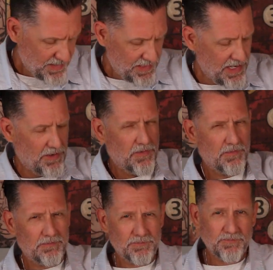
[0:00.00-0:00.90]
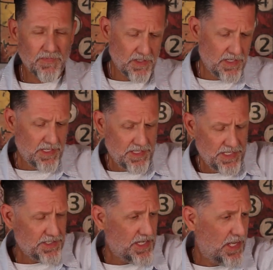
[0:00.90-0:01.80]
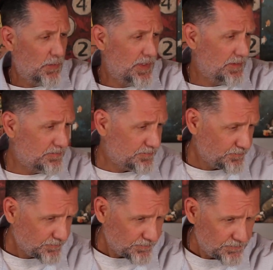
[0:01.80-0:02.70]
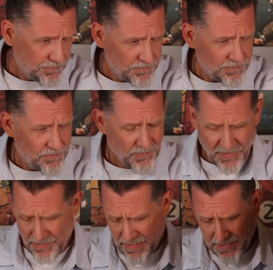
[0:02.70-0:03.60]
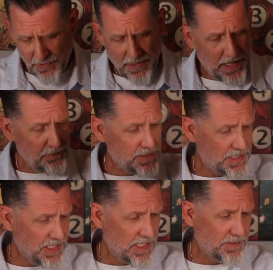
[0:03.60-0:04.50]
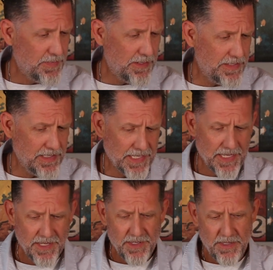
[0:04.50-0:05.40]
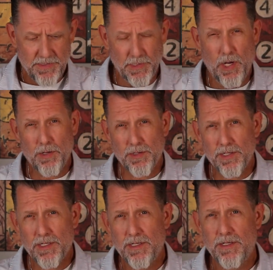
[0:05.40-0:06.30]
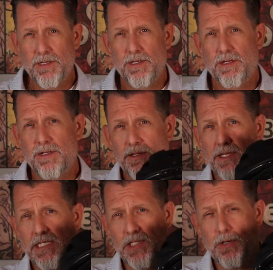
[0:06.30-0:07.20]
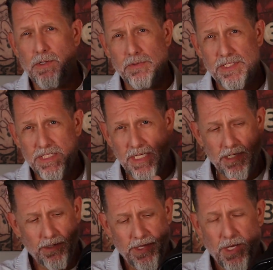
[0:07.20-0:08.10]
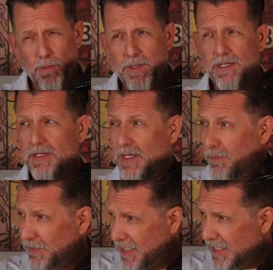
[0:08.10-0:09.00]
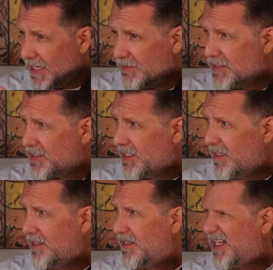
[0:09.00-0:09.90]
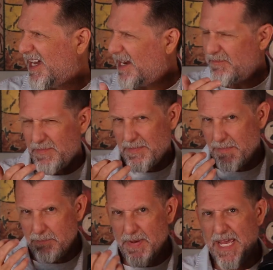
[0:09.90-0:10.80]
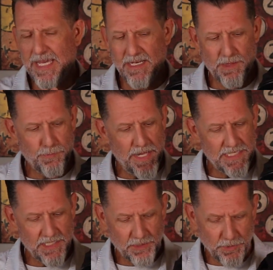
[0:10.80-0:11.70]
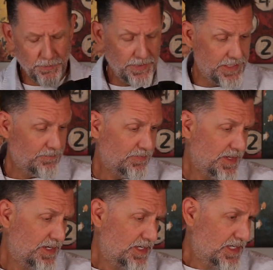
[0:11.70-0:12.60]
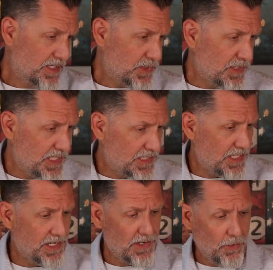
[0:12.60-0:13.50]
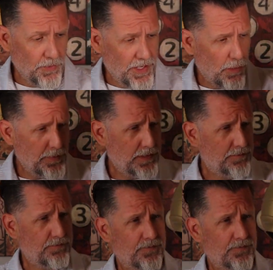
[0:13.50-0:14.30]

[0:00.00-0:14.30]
Now, here's a helmet. So I was thinking maybe like the longer these logos sit on the helmet, you know, played out in the sun, they kind of maybe bake into the plastic a little bit. So I tested an old helmet.